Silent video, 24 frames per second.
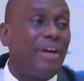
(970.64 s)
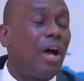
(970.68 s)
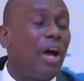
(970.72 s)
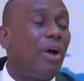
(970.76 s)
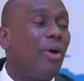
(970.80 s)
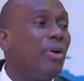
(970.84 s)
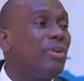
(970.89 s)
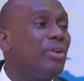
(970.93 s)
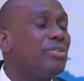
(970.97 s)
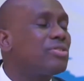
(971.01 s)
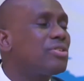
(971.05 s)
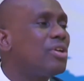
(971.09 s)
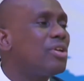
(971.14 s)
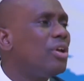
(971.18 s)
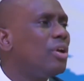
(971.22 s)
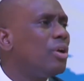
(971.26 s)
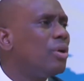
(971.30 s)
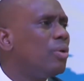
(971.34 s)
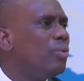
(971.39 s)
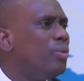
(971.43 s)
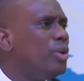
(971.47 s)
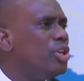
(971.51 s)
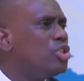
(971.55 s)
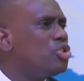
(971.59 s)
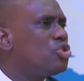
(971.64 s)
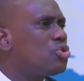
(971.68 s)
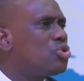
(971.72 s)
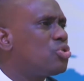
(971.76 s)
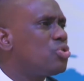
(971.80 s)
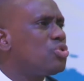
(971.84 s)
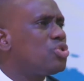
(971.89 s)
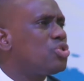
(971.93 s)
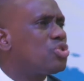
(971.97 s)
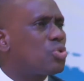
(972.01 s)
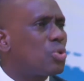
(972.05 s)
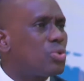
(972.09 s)
us, we
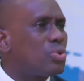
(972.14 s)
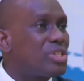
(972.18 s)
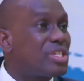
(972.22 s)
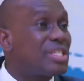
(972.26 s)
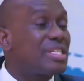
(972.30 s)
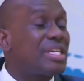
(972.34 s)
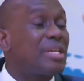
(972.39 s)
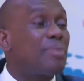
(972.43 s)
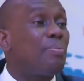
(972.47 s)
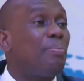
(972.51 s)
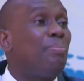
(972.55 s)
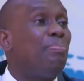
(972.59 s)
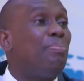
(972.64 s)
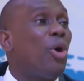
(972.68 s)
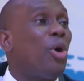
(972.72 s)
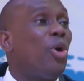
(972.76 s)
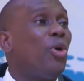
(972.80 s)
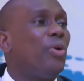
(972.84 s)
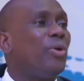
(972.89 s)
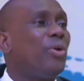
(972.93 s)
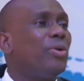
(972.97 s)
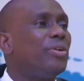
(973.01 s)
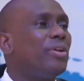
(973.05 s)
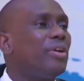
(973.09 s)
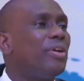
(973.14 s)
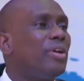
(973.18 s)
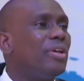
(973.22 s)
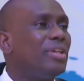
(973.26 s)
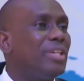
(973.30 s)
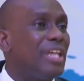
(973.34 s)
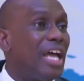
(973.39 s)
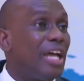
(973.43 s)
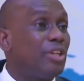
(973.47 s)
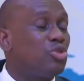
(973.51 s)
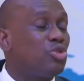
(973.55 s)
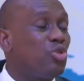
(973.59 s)
choose to spurn
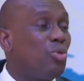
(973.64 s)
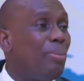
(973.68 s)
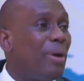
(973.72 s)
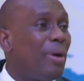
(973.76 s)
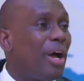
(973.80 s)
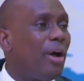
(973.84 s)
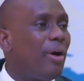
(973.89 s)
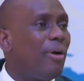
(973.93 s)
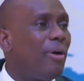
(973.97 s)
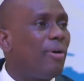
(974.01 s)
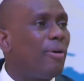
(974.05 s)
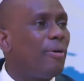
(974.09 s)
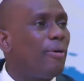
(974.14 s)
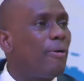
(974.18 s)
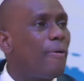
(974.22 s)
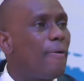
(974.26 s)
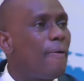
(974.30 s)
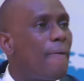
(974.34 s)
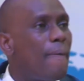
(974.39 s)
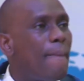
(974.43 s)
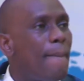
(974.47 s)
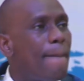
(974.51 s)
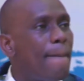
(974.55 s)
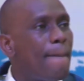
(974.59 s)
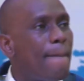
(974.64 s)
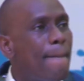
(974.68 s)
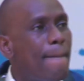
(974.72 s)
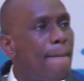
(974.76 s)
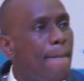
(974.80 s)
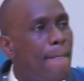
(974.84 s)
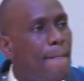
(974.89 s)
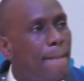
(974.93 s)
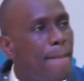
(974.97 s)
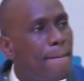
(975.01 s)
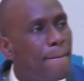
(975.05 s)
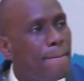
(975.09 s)
than to bow.
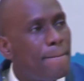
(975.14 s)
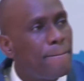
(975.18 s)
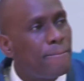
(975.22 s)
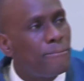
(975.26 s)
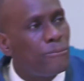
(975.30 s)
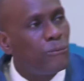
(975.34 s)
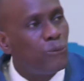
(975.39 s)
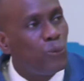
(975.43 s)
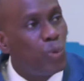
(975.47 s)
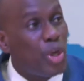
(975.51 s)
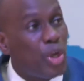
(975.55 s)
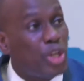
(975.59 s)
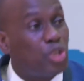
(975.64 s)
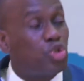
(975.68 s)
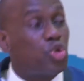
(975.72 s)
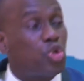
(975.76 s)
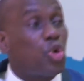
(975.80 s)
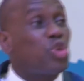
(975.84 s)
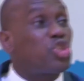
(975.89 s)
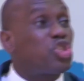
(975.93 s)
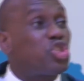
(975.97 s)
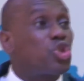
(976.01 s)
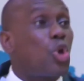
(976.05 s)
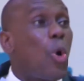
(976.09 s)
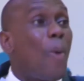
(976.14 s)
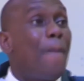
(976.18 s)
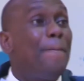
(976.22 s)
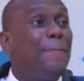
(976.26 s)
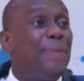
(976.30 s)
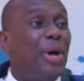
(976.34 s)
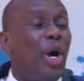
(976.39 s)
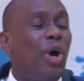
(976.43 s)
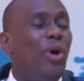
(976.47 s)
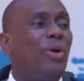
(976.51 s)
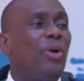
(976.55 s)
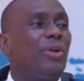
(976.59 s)
We choose to
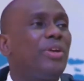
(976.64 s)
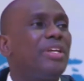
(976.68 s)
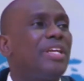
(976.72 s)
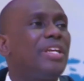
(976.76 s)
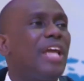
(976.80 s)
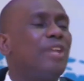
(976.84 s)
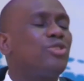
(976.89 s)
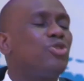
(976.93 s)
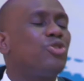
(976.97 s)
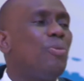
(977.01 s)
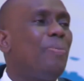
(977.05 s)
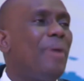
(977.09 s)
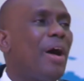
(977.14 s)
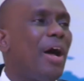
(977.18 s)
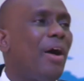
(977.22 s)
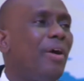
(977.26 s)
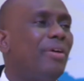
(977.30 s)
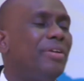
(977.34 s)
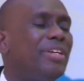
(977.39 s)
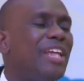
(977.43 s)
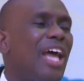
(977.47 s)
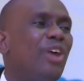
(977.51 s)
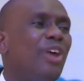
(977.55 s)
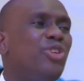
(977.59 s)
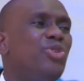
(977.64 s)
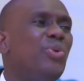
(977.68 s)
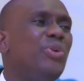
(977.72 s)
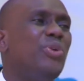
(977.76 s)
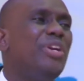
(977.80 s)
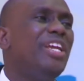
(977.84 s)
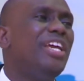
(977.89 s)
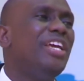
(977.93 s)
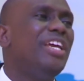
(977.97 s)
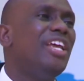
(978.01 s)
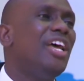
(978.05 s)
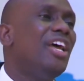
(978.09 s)
burn than to bow. Now you
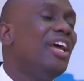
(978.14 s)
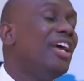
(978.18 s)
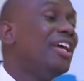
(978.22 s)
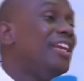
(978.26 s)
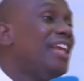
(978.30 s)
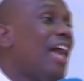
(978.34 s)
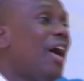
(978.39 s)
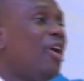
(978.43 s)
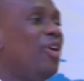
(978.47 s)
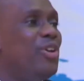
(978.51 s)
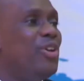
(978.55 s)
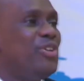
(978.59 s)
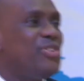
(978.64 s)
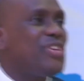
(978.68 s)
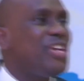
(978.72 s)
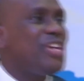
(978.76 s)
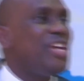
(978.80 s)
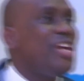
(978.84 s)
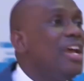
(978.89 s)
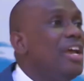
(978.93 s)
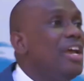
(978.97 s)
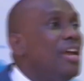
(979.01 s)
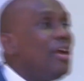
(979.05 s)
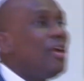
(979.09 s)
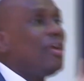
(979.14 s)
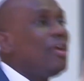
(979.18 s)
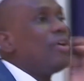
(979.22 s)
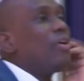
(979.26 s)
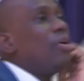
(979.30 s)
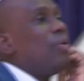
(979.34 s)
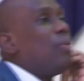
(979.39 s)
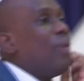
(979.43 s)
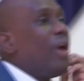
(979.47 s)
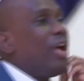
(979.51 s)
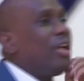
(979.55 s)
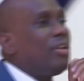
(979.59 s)
need, now, you see,
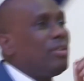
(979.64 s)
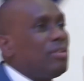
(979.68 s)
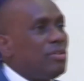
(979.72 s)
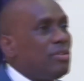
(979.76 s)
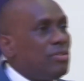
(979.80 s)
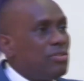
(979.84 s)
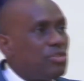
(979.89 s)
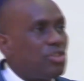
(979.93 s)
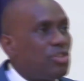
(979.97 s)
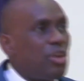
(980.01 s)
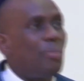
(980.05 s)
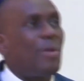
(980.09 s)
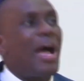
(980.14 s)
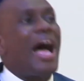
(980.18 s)
well, some,